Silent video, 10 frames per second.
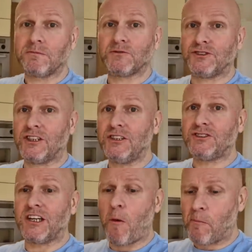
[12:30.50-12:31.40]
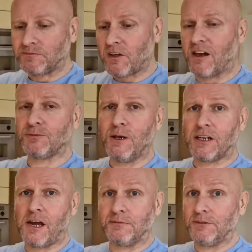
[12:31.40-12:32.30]
They're tasty. Now
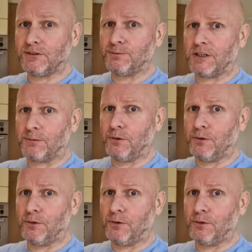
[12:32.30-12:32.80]
let's make a